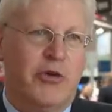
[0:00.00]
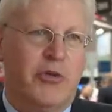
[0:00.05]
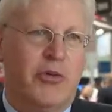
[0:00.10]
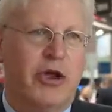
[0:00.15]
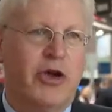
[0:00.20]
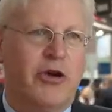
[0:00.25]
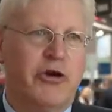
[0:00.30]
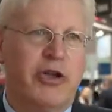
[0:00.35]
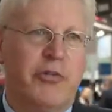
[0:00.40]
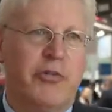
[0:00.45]

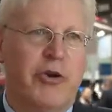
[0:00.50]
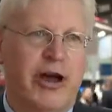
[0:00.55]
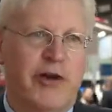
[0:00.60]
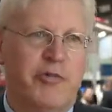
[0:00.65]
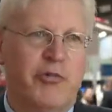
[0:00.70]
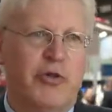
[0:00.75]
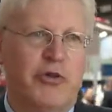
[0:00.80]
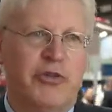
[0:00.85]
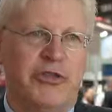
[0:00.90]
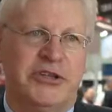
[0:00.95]
we occupy
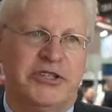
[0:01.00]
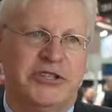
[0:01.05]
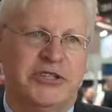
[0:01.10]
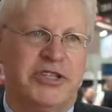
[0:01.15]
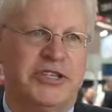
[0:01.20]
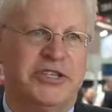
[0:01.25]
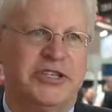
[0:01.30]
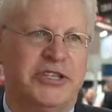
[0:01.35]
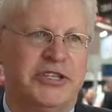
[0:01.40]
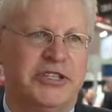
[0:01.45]
more than
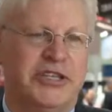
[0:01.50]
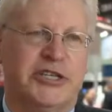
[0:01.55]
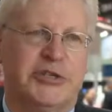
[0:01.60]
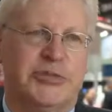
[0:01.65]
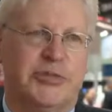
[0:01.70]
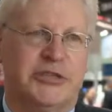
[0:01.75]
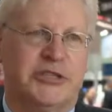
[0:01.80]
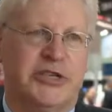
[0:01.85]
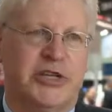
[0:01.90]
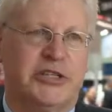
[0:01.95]

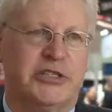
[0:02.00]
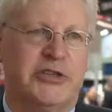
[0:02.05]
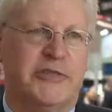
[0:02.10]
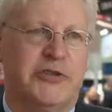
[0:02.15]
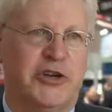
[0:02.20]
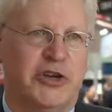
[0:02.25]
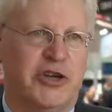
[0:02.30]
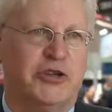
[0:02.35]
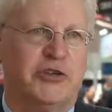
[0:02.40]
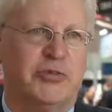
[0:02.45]
66% of
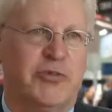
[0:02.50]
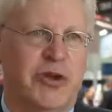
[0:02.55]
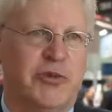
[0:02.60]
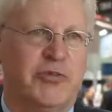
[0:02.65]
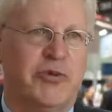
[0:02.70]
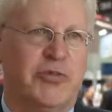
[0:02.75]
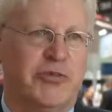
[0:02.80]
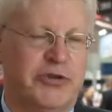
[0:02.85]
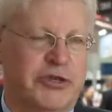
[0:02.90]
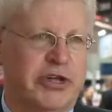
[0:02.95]
the
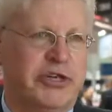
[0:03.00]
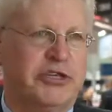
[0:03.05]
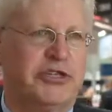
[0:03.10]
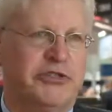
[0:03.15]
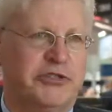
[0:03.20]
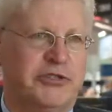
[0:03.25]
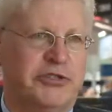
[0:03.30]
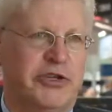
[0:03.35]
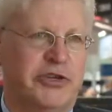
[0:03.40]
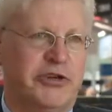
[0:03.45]
newspaper
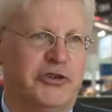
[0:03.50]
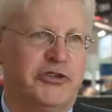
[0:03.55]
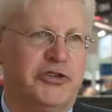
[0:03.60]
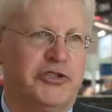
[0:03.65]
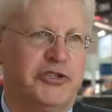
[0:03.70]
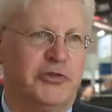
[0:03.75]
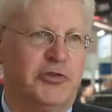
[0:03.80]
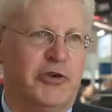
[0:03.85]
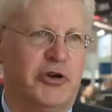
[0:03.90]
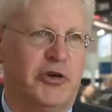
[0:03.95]
production
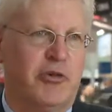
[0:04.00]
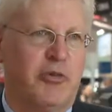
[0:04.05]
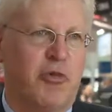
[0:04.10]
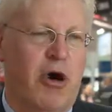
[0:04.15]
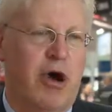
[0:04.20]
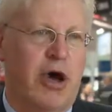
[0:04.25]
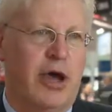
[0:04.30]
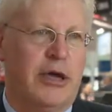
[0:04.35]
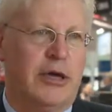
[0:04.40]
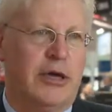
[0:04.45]
solutions
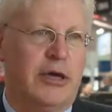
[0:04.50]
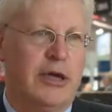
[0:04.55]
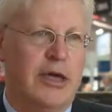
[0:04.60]
worldwide.